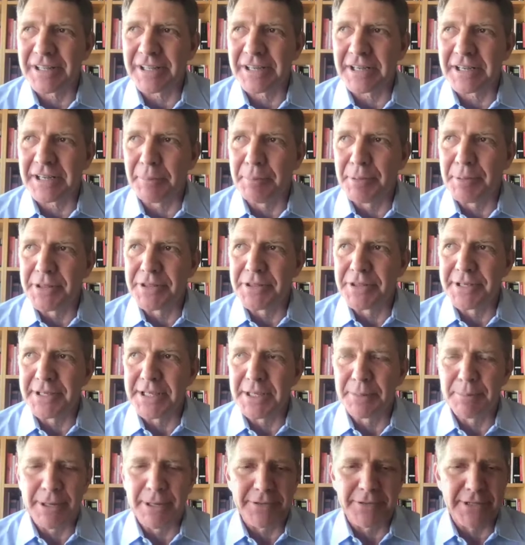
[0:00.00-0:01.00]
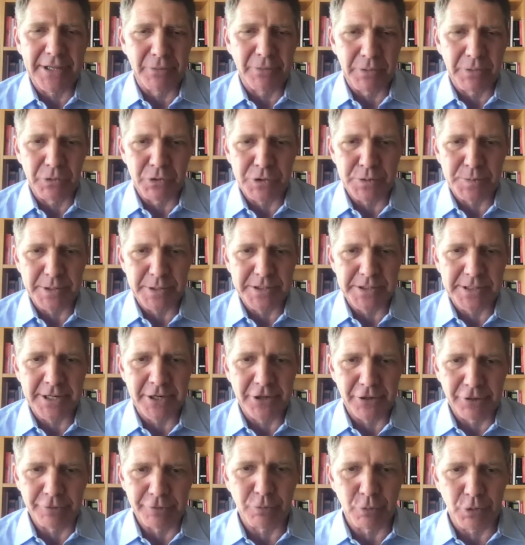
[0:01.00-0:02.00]
I, I've been thinking about that with respect to
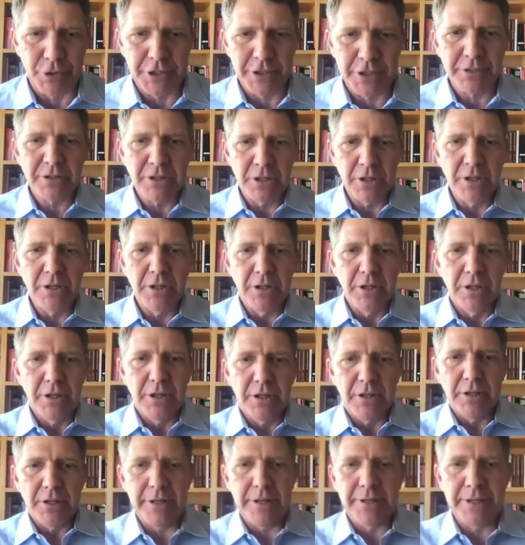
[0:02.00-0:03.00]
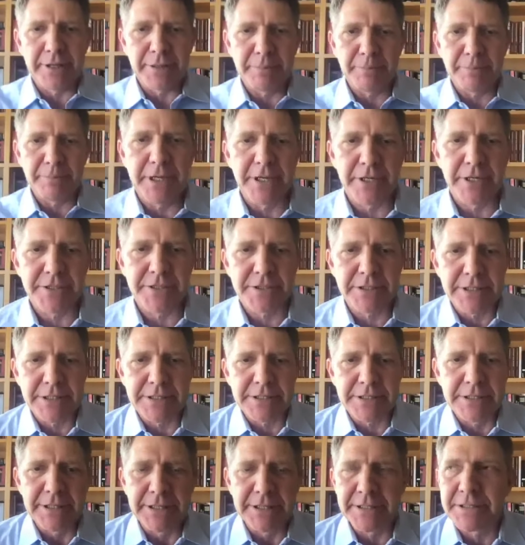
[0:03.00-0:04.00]
California um, because
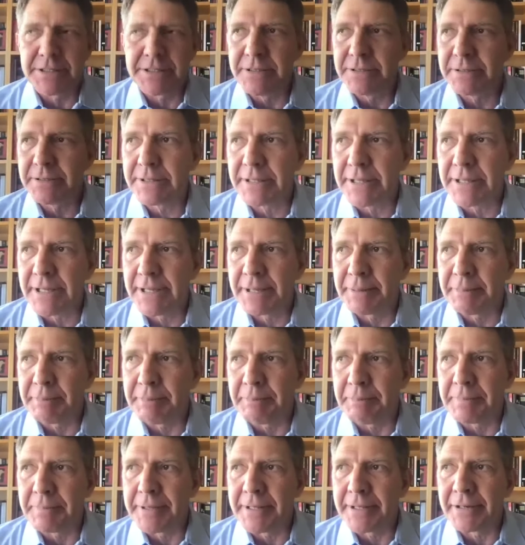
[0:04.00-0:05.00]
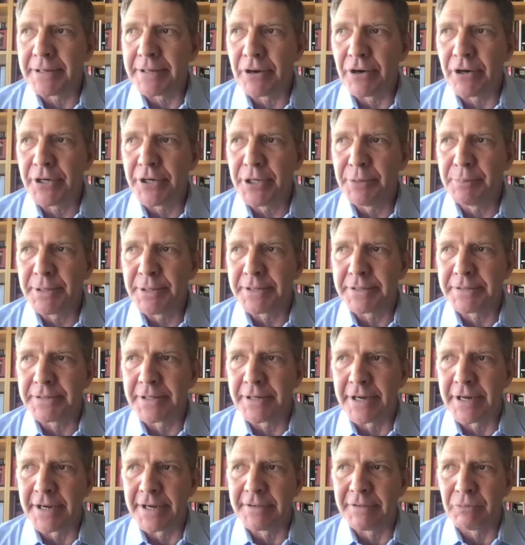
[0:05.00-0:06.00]
it, it Um, an argument
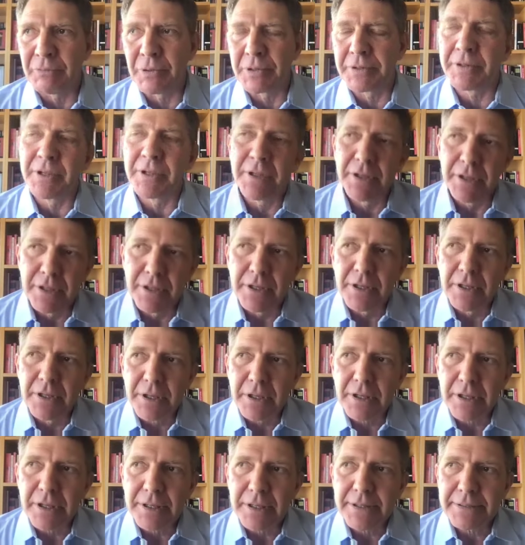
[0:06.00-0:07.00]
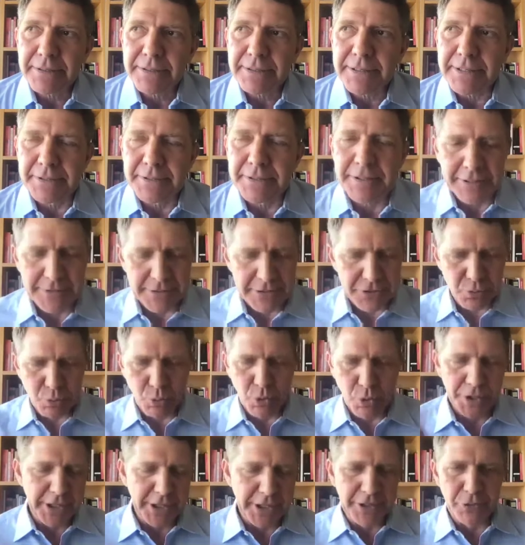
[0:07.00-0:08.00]
that I, in, in this
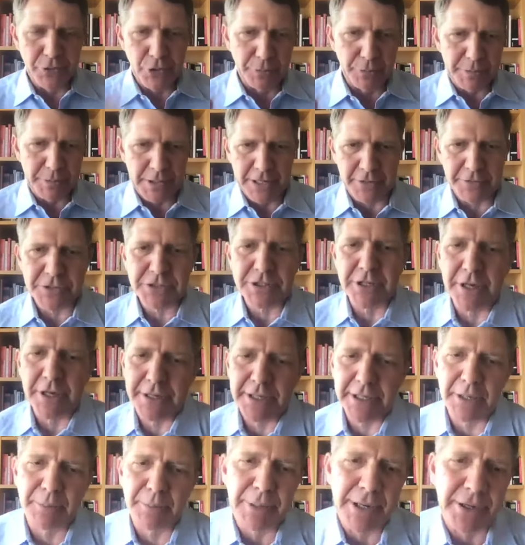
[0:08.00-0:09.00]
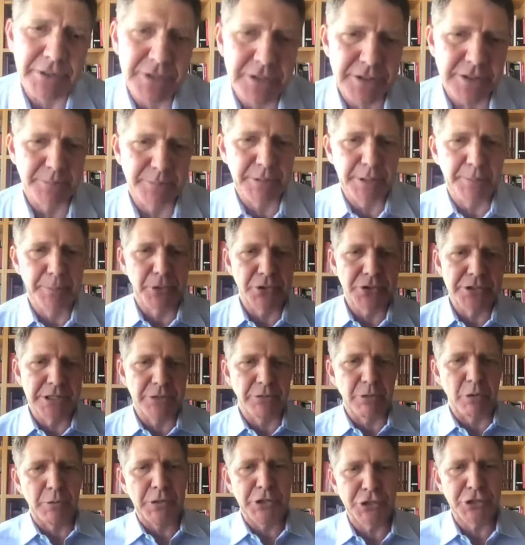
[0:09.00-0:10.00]
working group that I was talking about, some people are
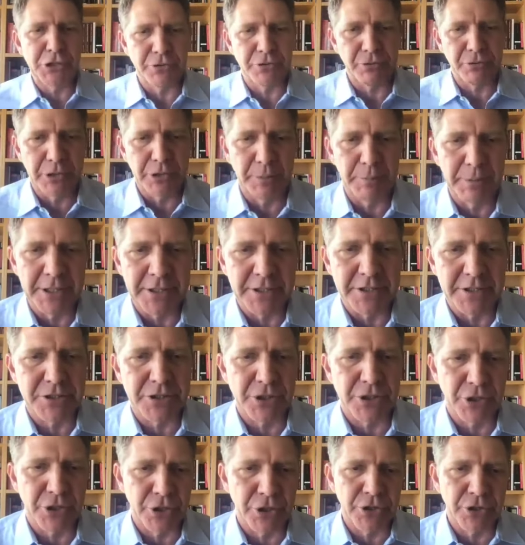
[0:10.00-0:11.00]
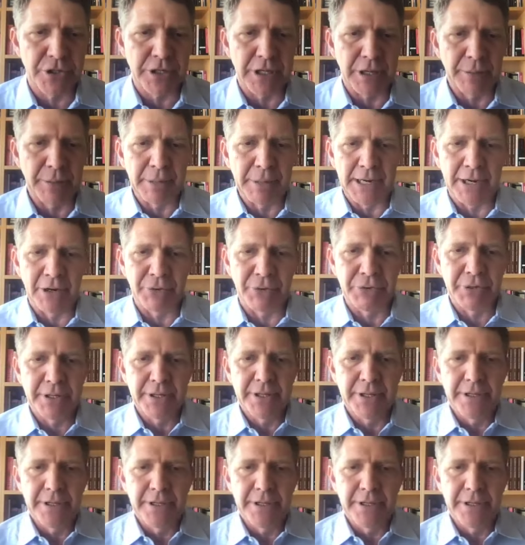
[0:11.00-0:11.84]
saying, well, we shouldn't really be concerned about